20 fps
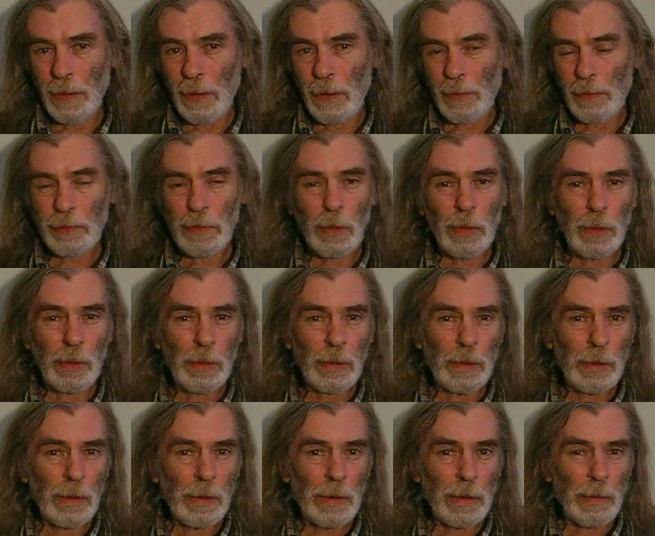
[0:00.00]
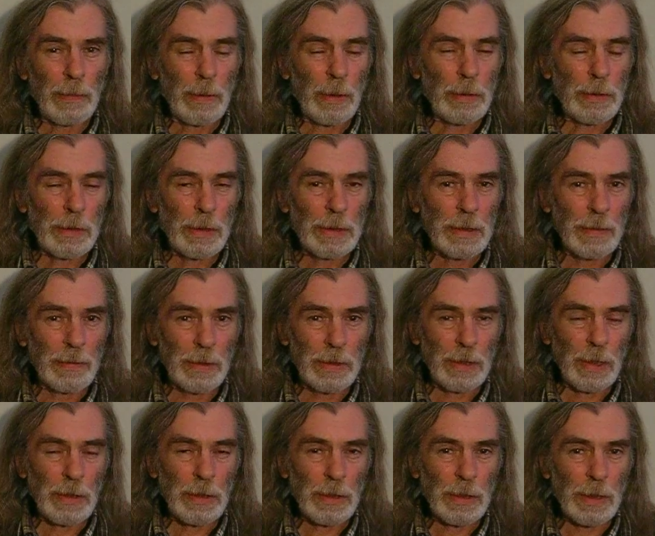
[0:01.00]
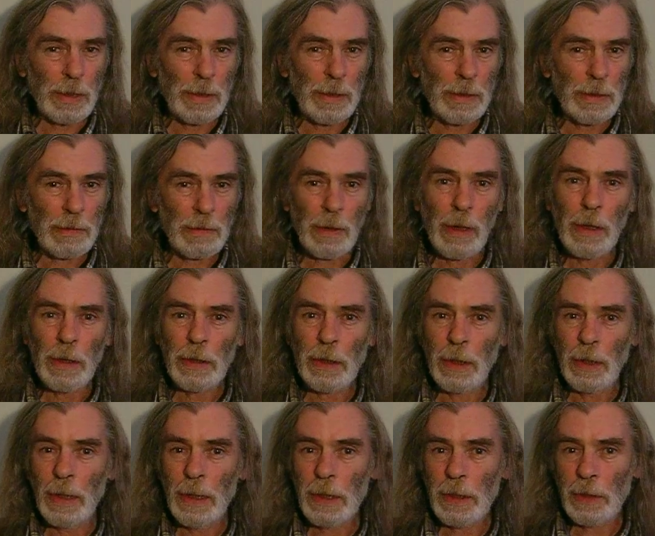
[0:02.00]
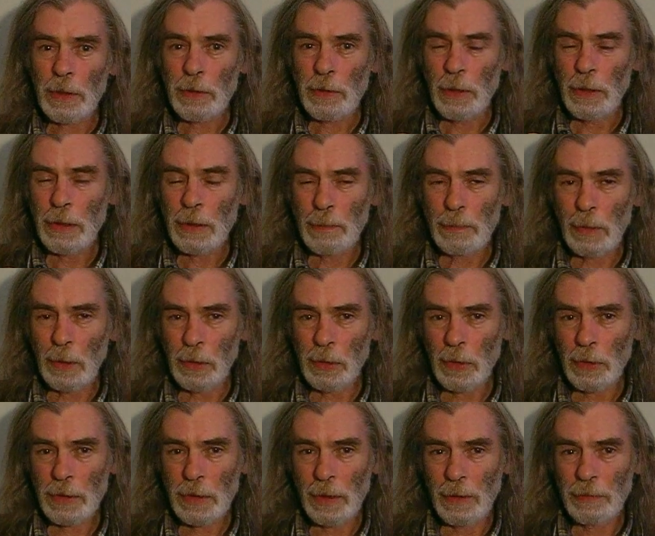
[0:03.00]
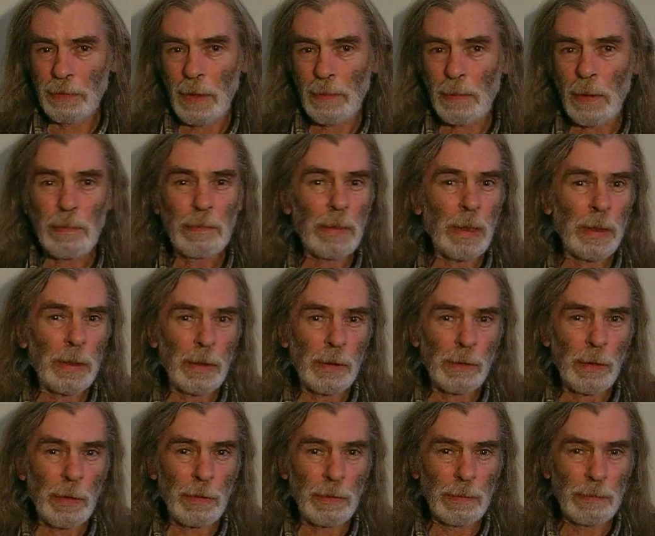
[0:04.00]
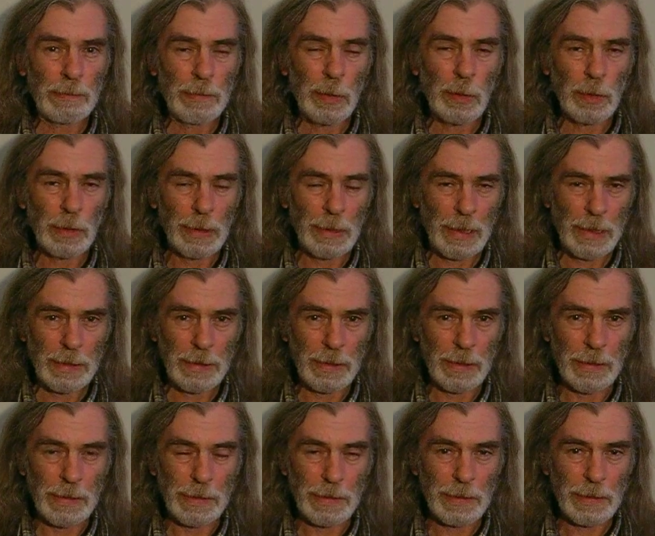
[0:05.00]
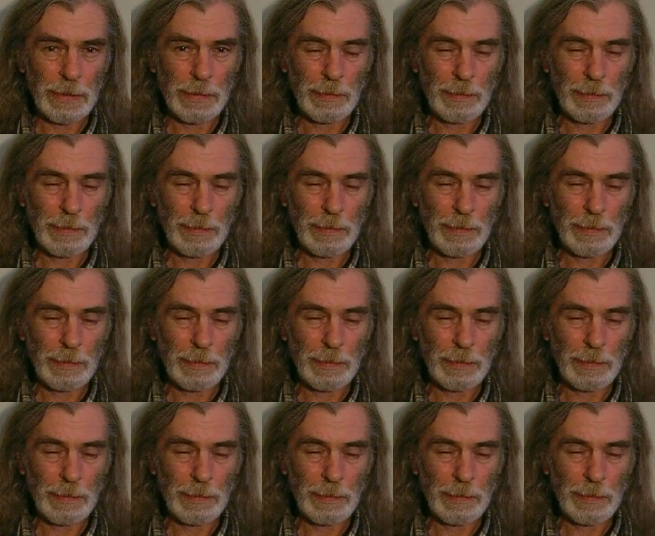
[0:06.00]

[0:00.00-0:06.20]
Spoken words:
For the process of ascension is rather like trying to pull yourself up by your own bootlaces.